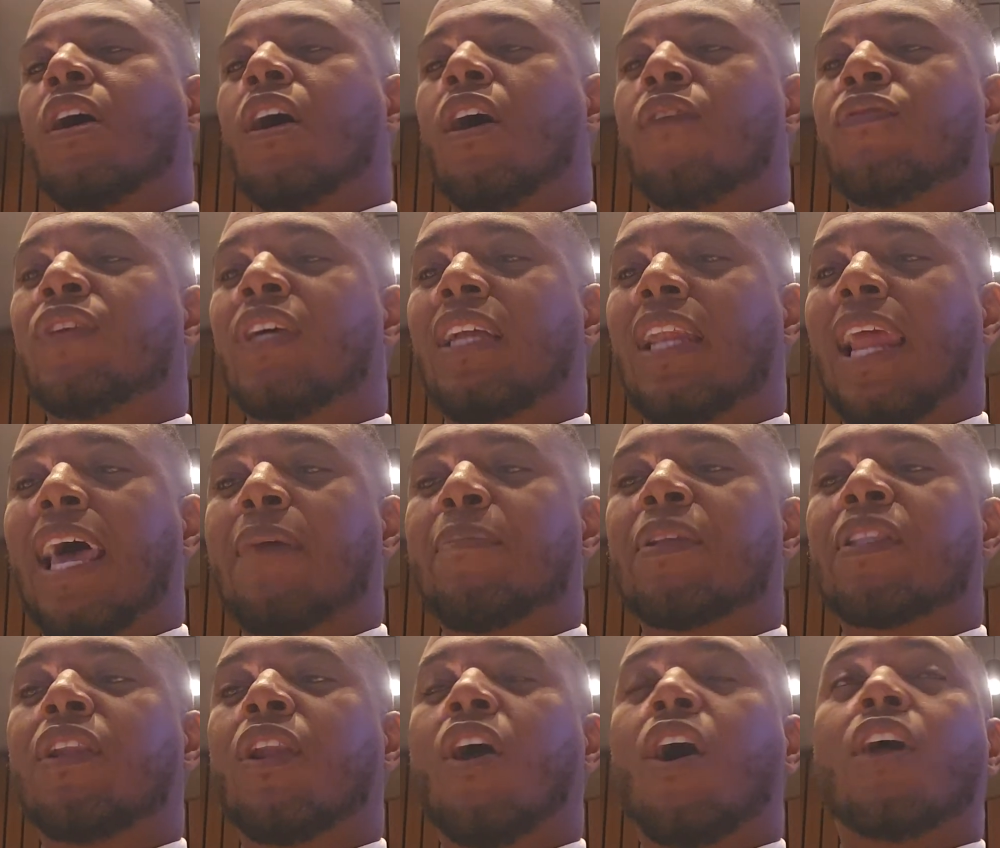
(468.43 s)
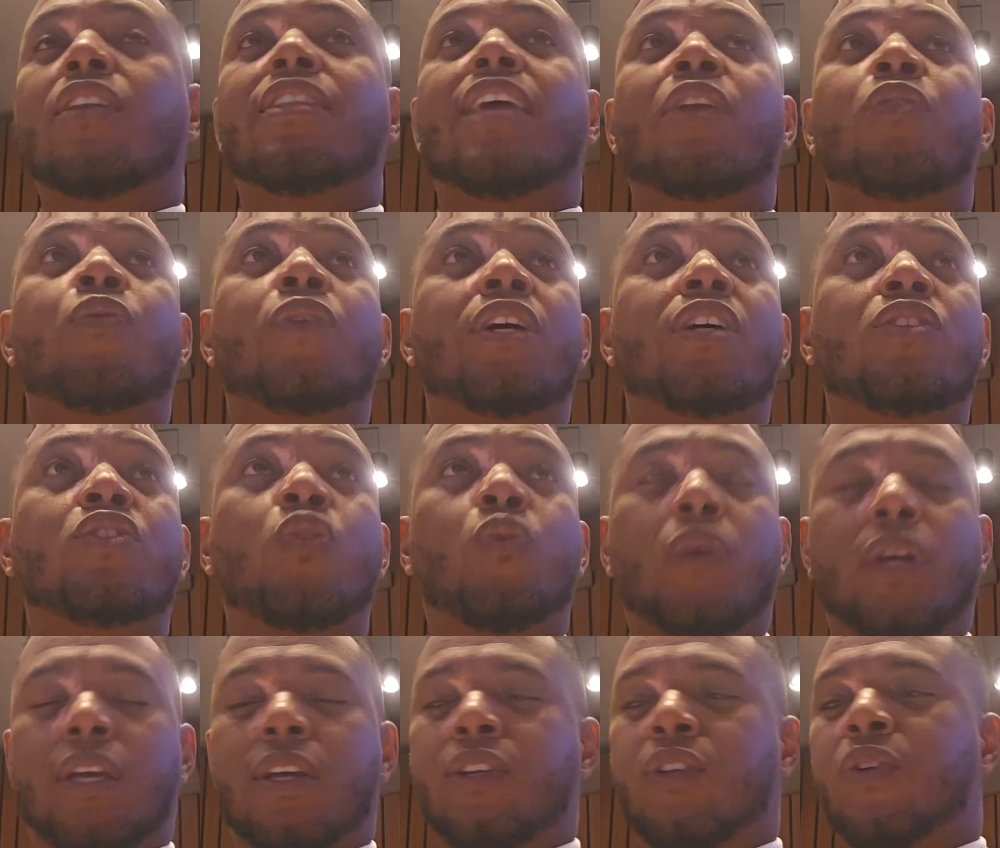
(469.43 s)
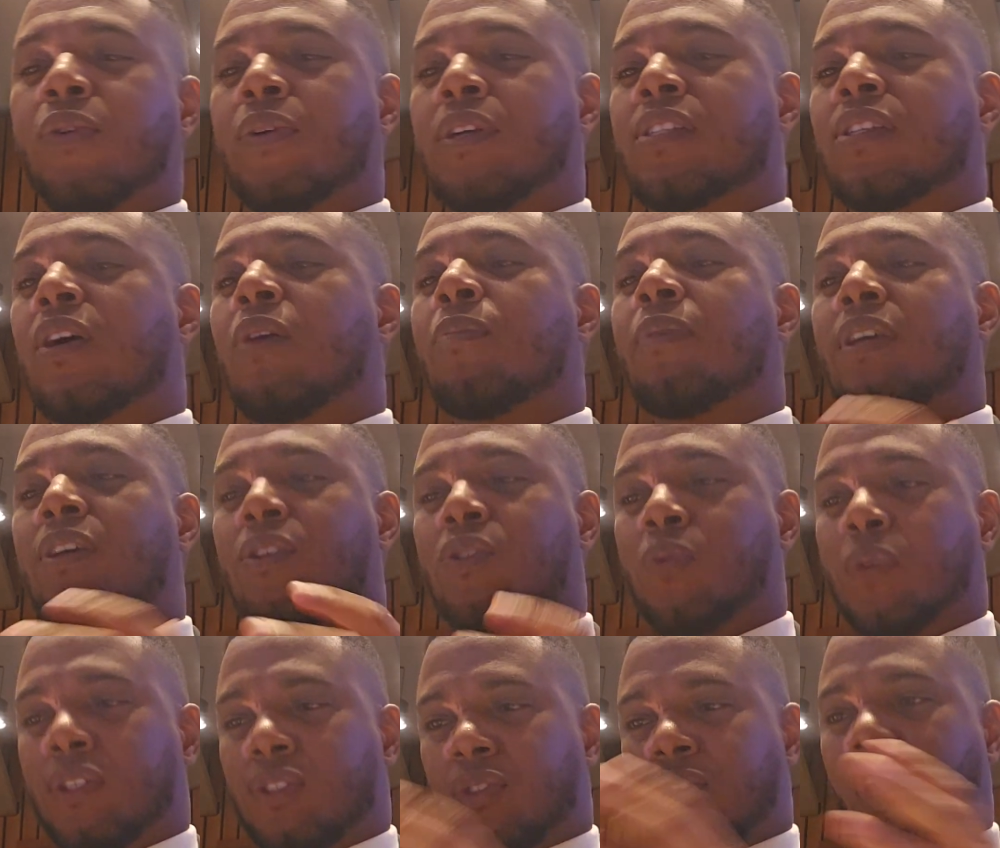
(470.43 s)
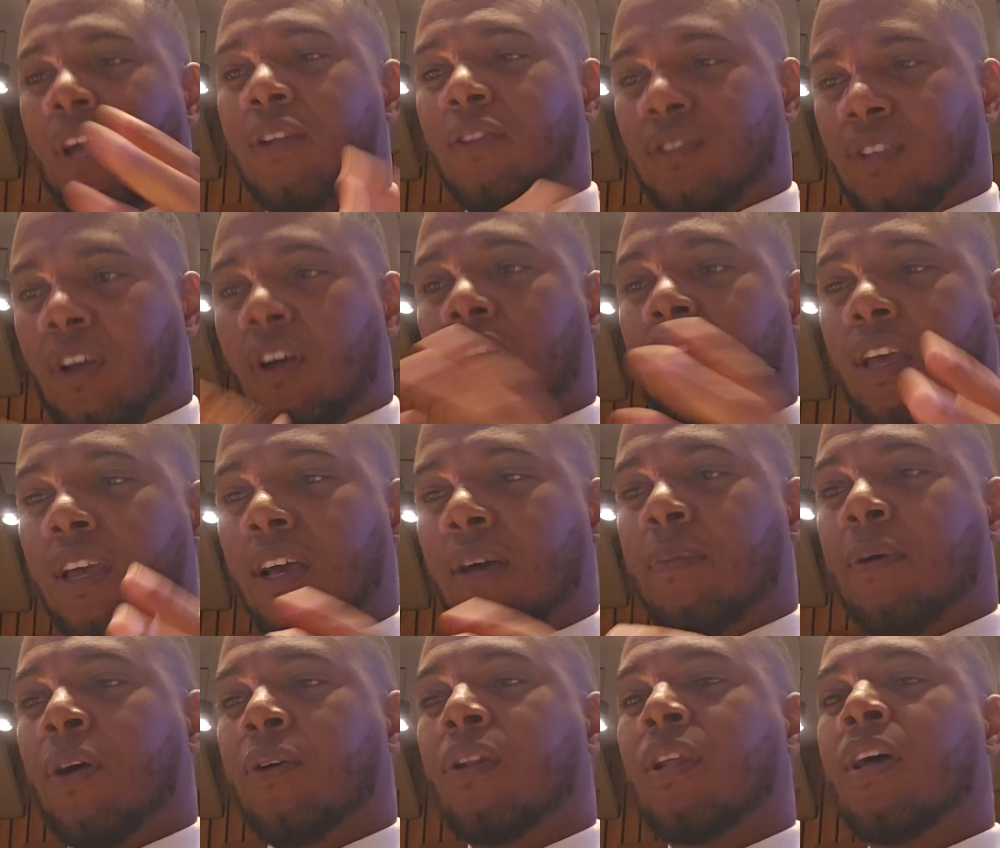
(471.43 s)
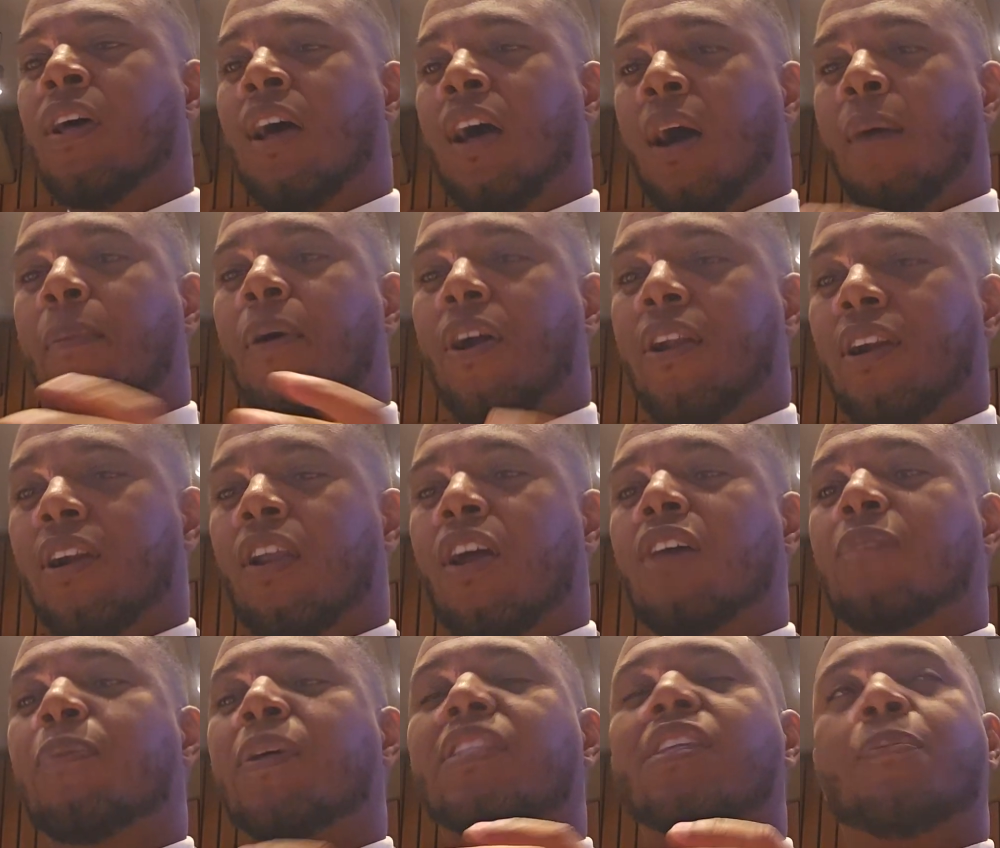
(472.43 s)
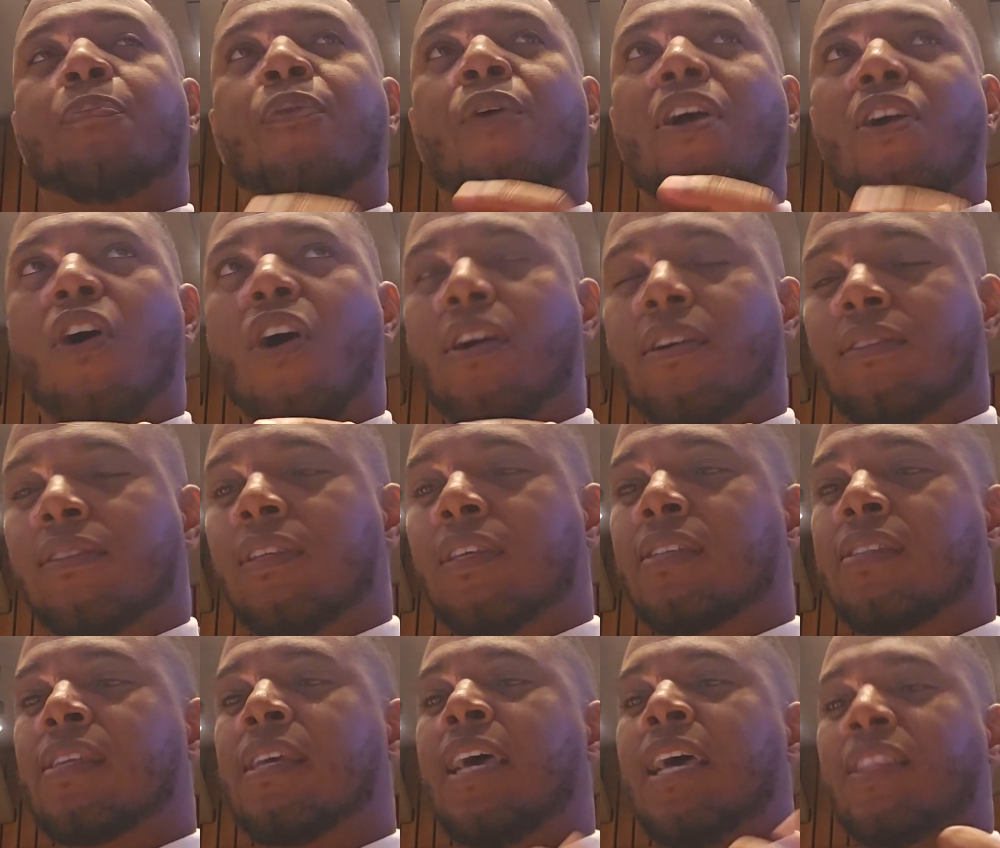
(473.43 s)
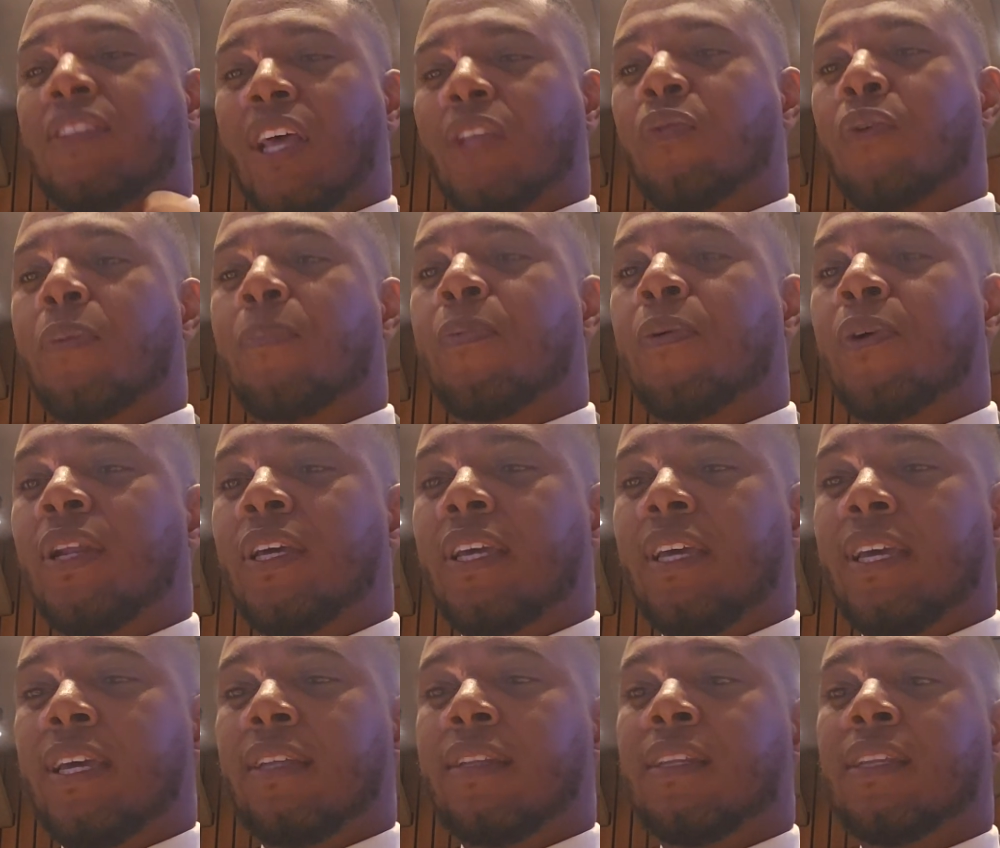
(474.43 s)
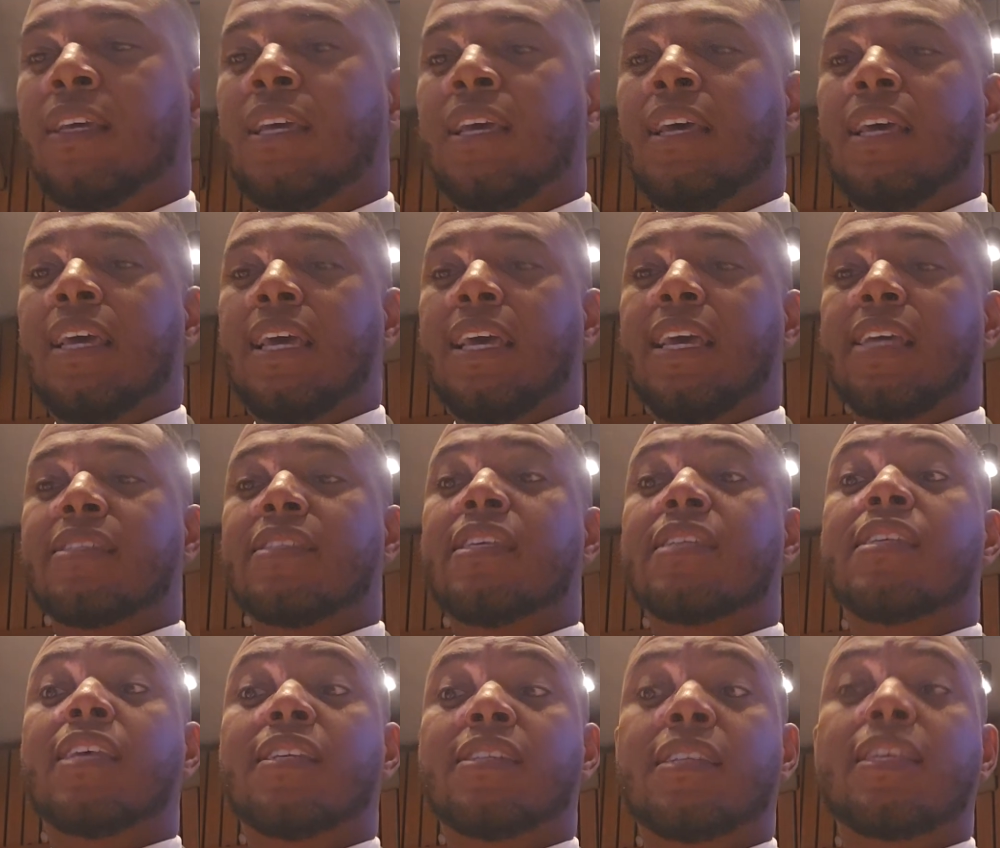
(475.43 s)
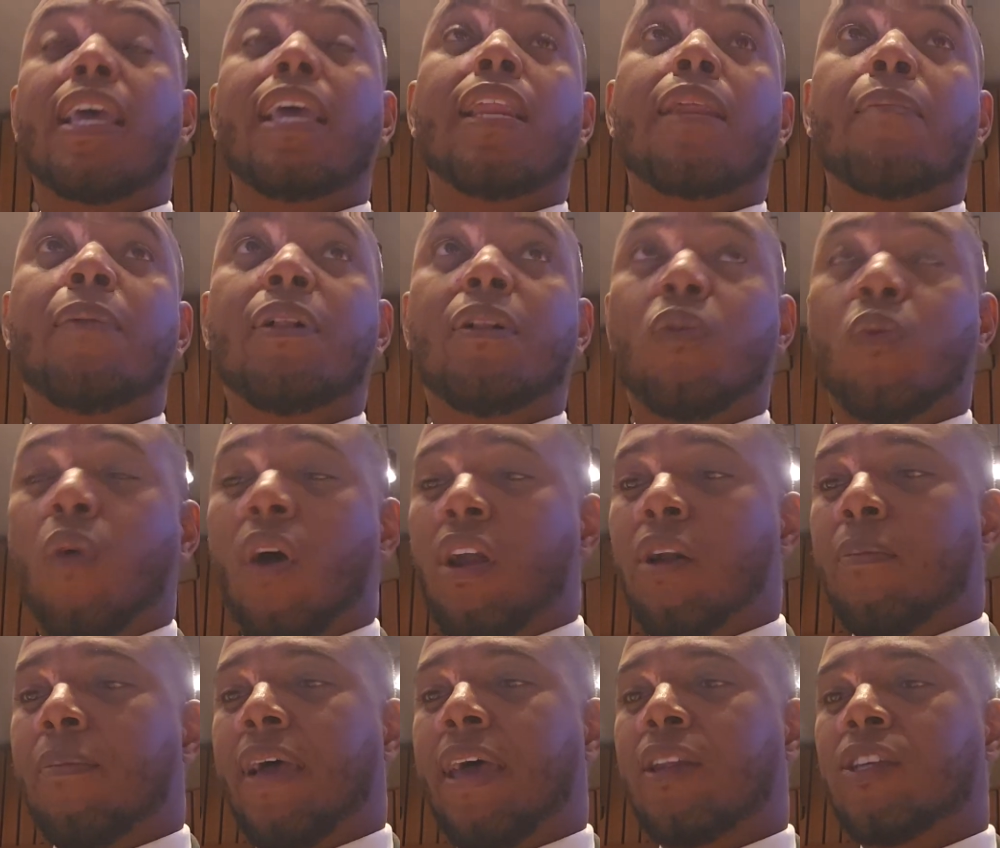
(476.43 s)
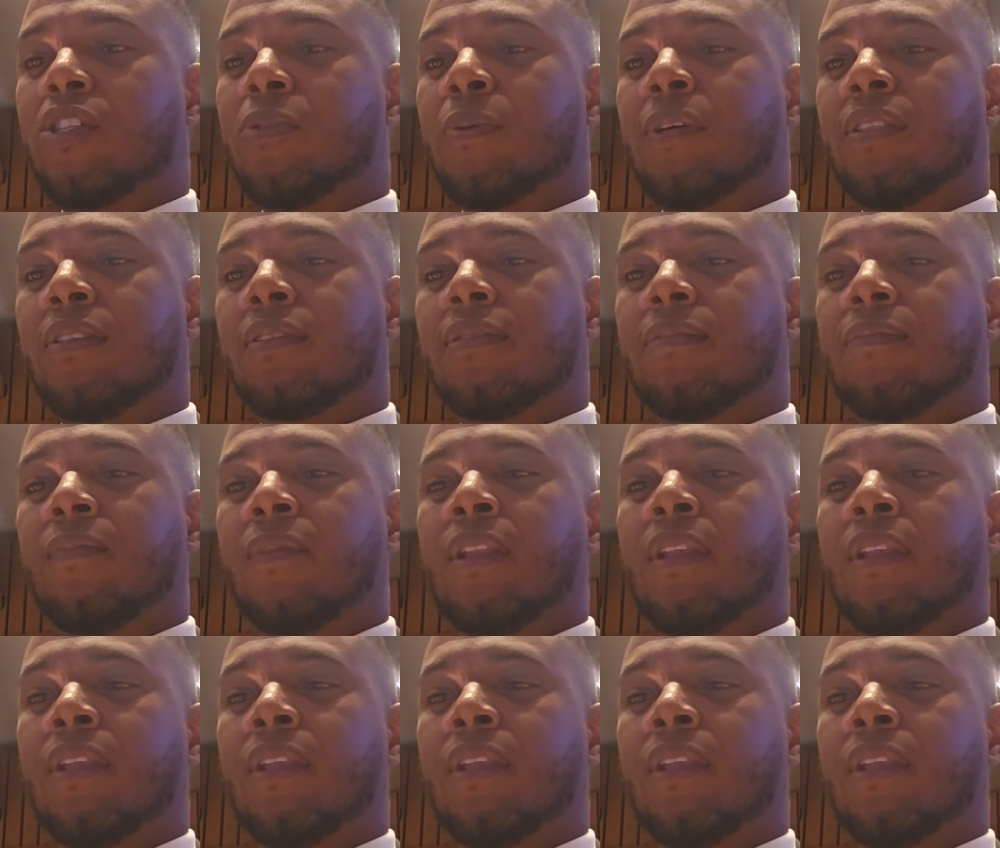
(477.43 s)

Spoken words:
of the climate law that we're doing in Curacao, because we're talking about a modern law, but the priorities that we're putting in is the sustainable water management,